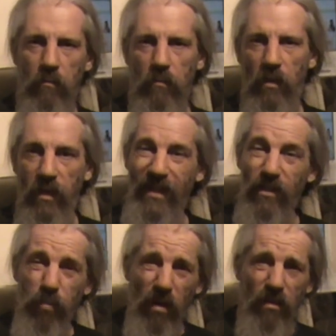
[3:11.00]

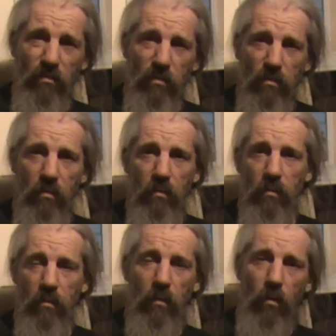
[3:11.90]
Collect Plus,
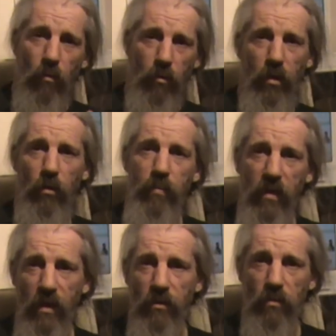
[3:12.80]
or
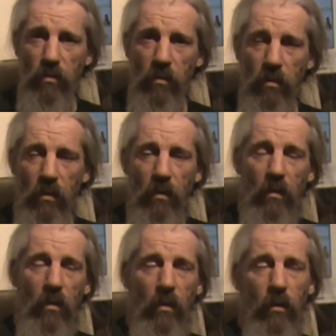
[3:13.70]
UPS.
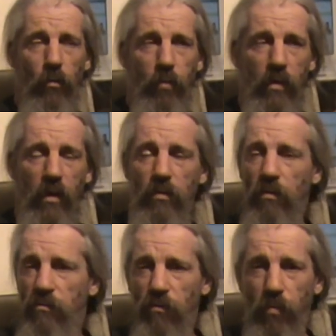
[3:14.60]
UPS you
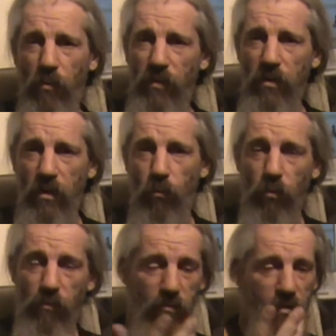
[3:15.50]
can drop off at, all
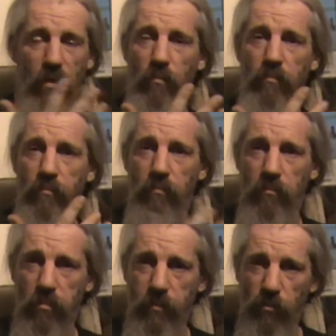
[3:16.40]
three of them,
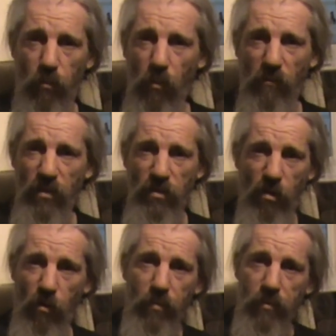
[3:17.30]
drop off at a
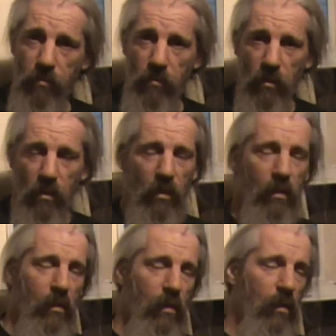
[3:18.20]
shop,
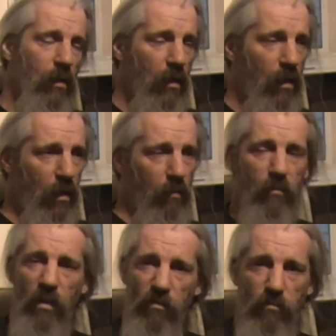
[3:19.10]
a
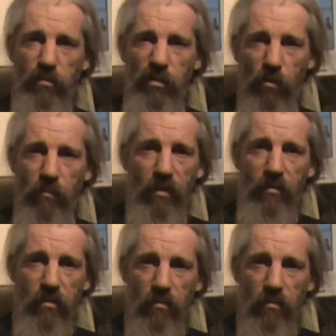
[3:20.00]
local shop there is.